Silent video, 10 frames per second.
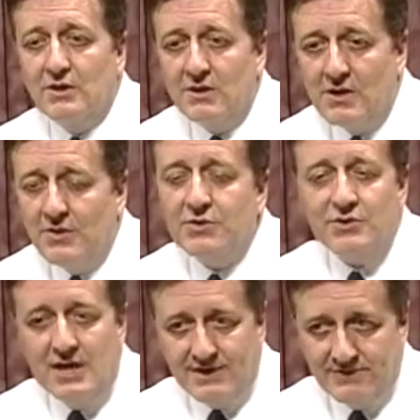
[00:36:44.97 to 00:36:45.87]
the other
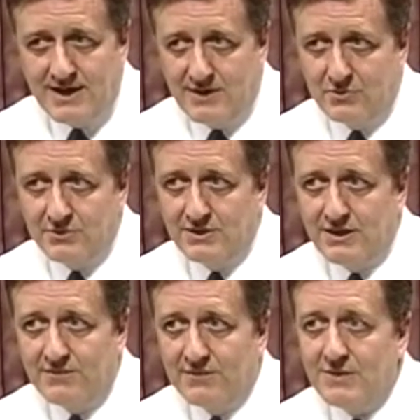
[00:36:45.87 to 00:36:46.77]
side of that was that
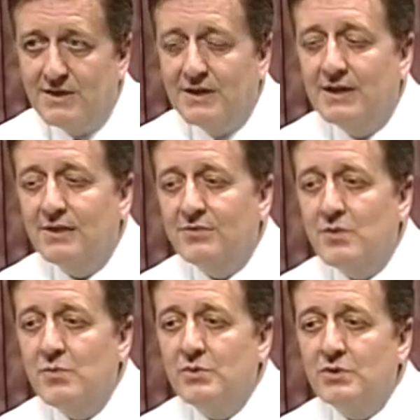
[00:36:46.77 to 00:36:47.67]
if
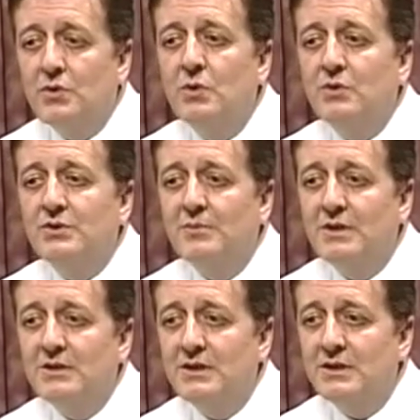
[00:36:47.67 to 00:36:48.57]
someone was told
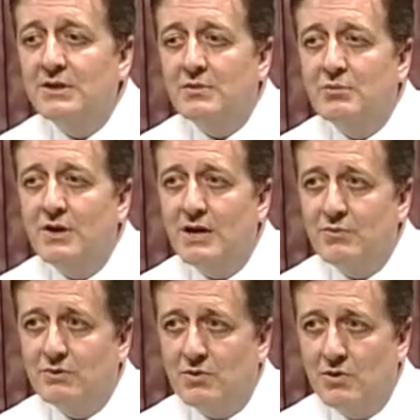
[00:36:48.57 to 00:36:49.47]
something didn't comply
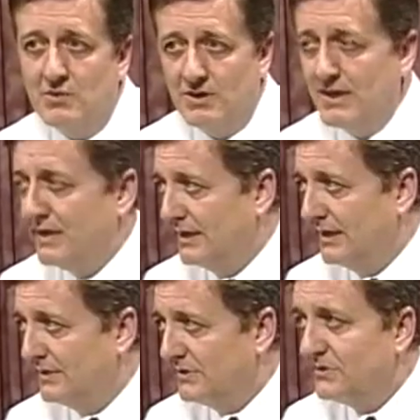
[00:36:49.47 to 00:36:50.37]
with code, and
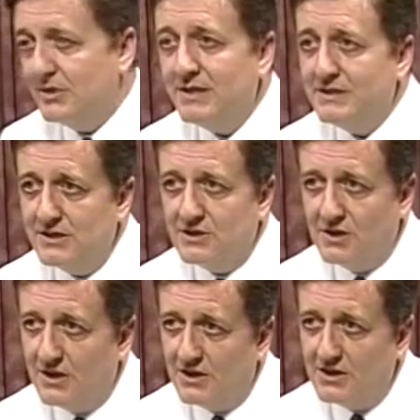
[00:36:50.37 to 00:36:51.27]
they sincerely didn't,
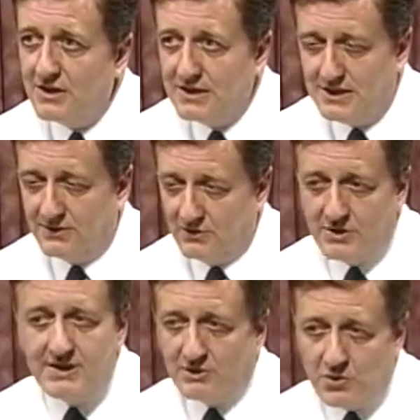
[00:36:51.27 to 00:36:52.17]
looking
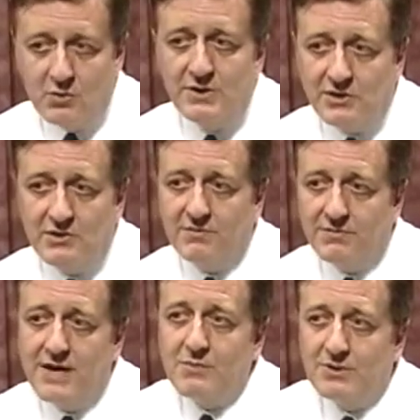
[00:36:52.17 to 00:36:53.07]
at the code, they couldn't
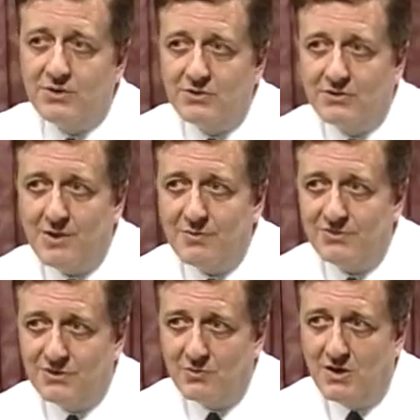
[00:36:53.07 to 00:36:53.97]
find what the
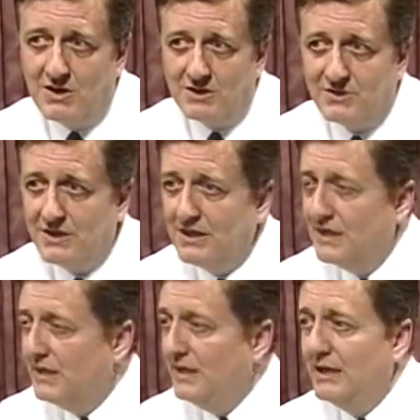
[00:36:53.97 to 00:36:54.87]
discrepancy was.
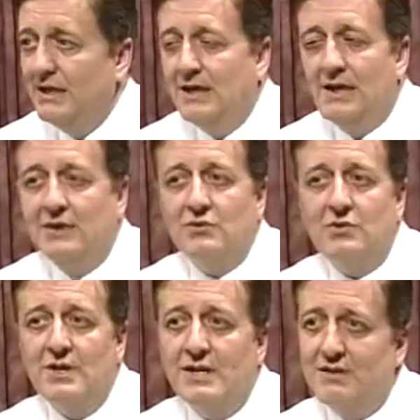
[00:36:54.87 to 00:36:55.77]
And so
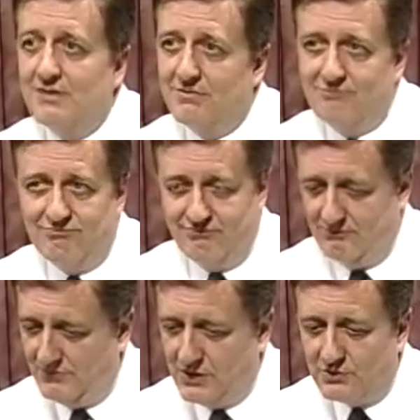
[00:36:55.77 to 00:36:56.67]
they
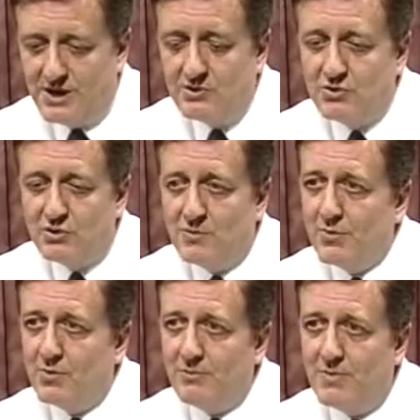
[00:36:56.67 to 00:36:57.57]
tried to interpret
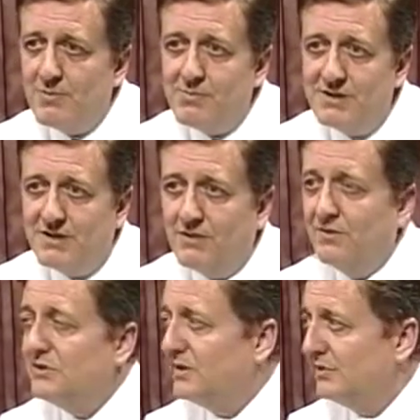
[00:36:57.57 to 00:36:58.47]
what might be the
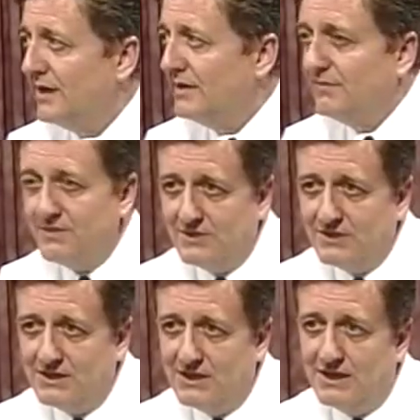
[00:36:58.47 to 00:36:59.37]
difference, they tried to fix
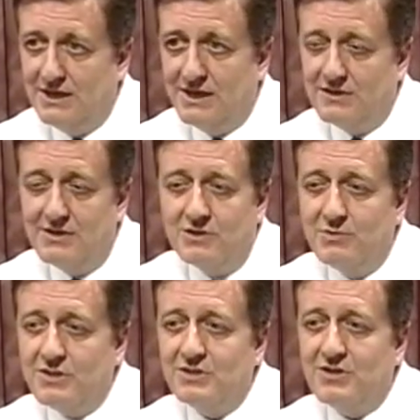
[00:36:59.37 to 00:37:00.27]
it, and then the
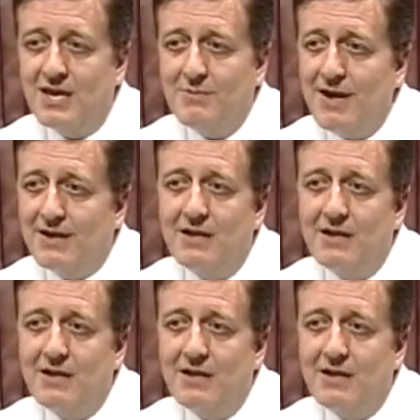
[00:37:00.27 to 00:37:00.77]
inspections came back